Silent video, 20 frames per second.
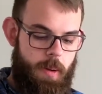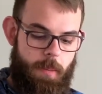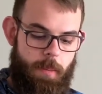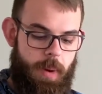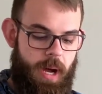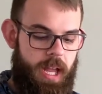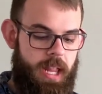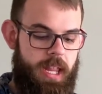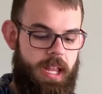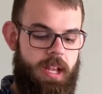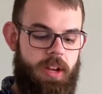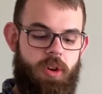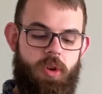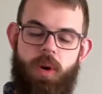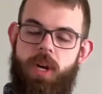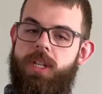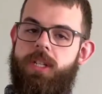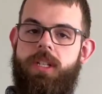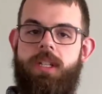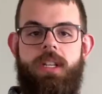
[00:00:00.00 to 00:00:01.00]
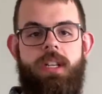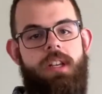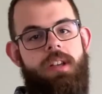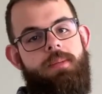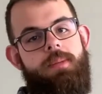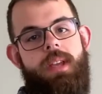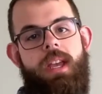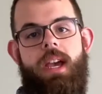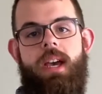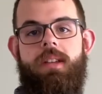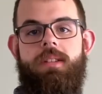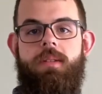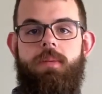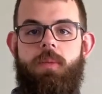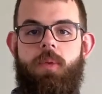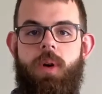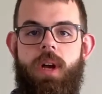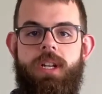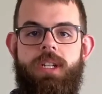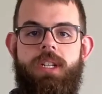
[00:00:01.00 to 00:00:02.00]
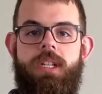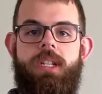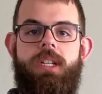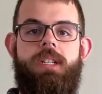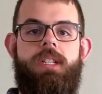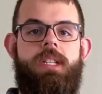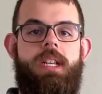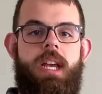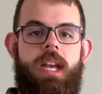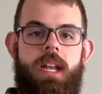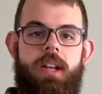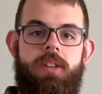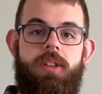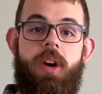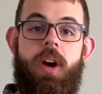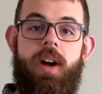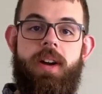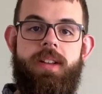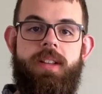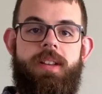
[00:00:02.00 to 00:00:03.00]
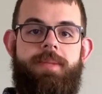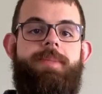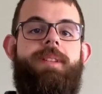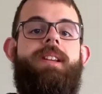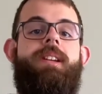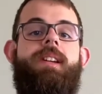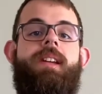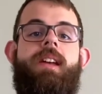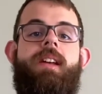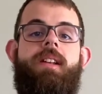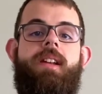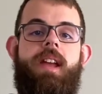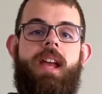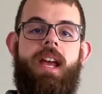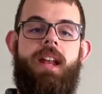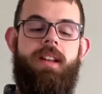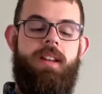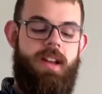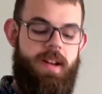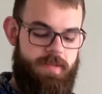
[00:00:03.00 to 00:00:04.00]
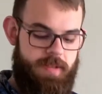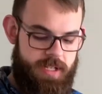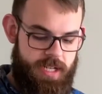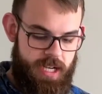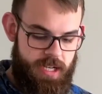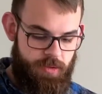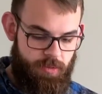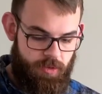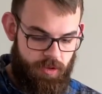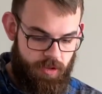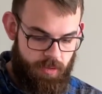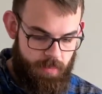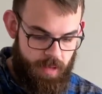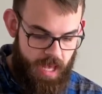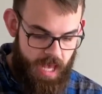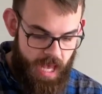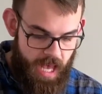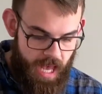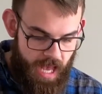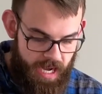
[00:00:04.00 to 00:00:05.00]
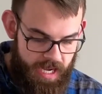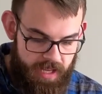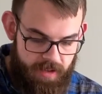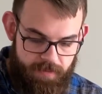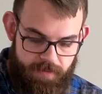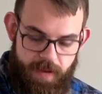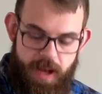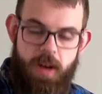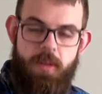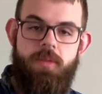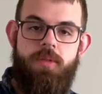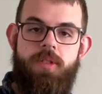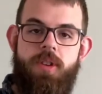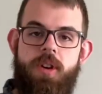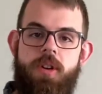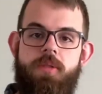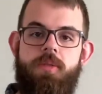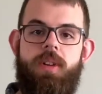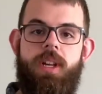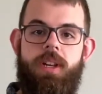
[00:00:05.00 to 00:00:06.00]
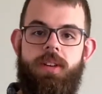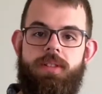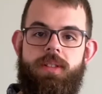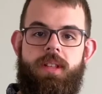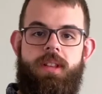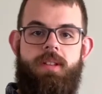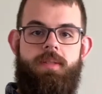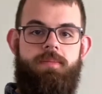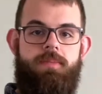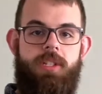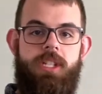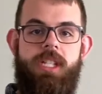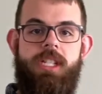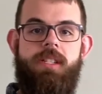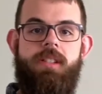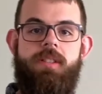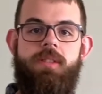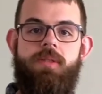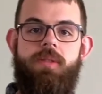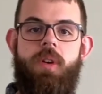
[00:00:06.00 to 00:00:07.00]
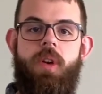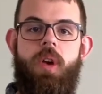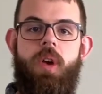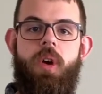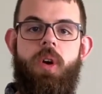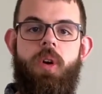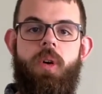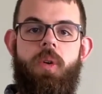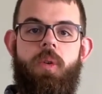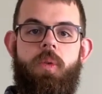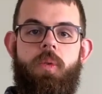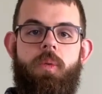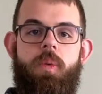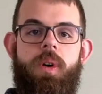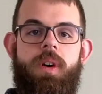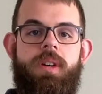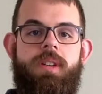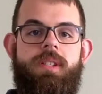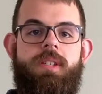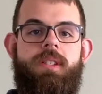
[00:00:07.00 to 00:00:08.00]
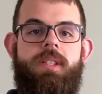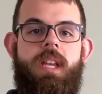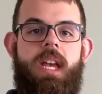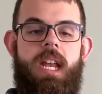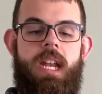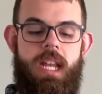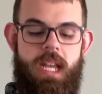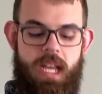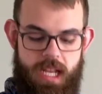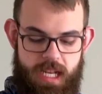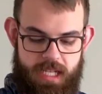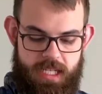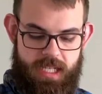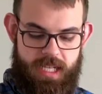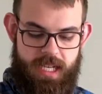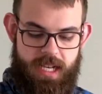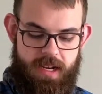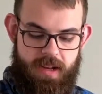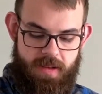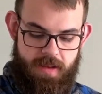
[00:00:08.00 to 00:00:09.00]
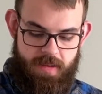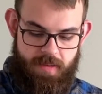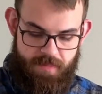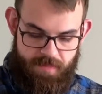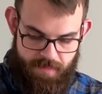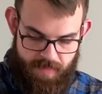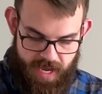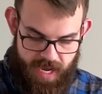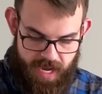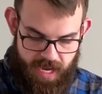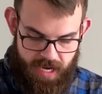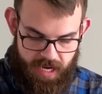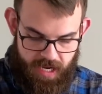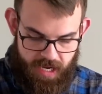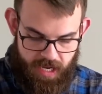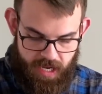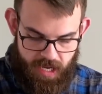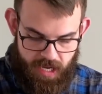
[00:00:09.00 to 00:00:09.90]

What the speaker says: Pilate questioned him. He asked him questions and talked to him and had a conversation with him, and he found no guilt in him. Jesus was an innocent man.